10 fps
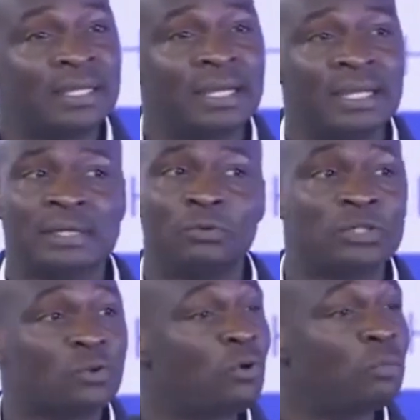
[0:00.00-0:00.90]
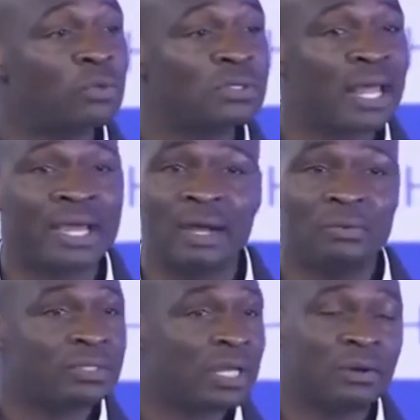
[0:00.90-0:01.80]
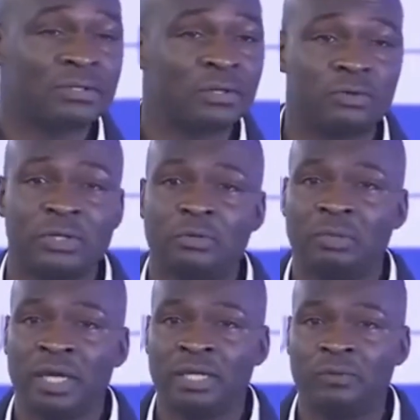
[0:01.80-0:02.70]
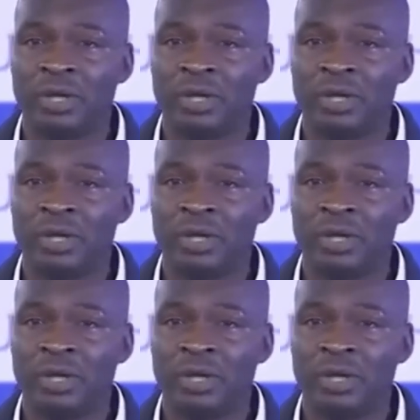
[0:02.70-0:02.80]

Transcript: it was almost like I was not going to make it.